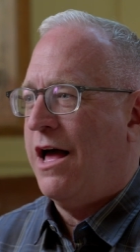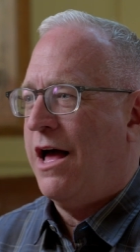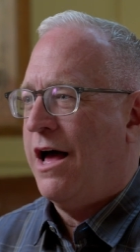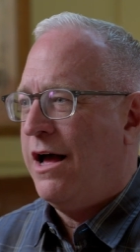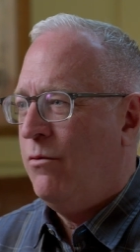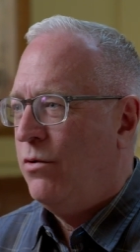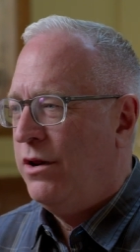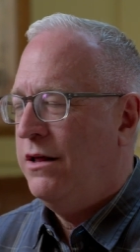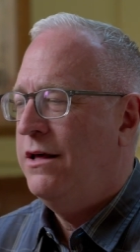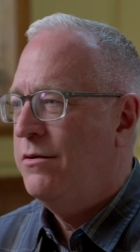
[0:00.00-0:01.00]
I
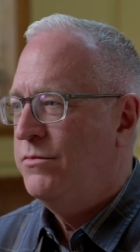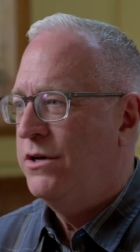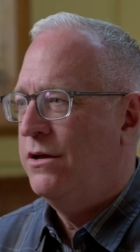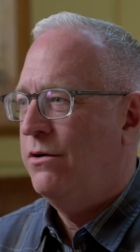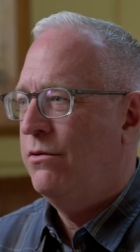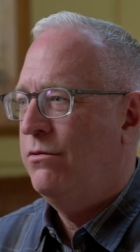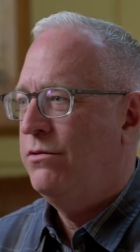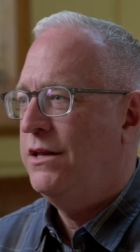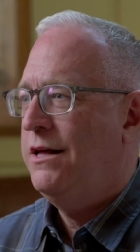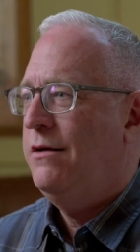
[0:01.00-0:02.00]
wanted him to know
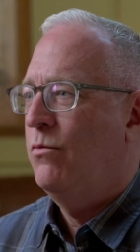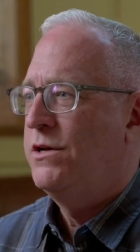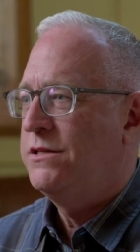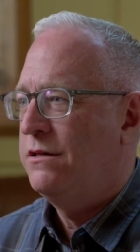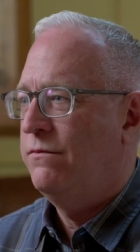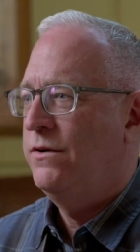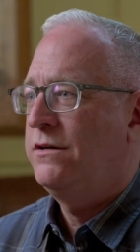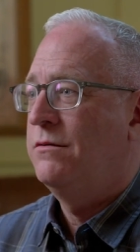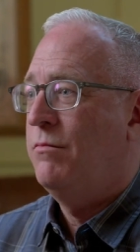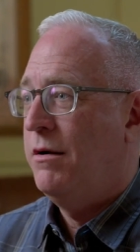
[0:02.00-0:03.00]
that he wasn't the
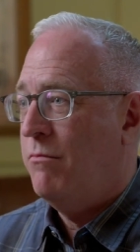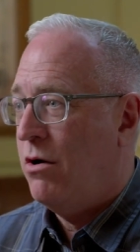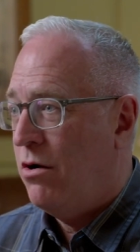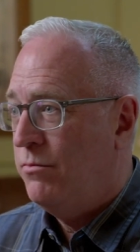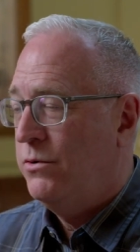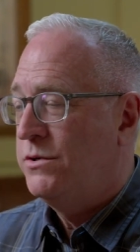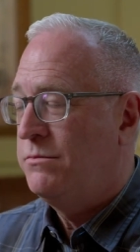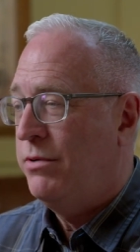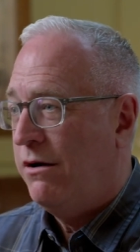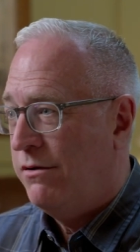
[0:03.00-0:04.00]
victim. My mom, who
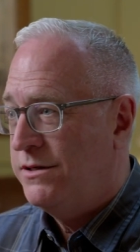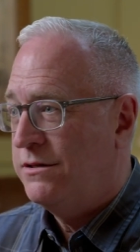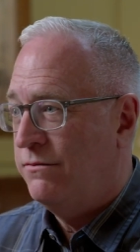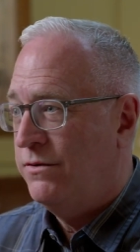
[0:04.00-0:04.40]
was buried, is the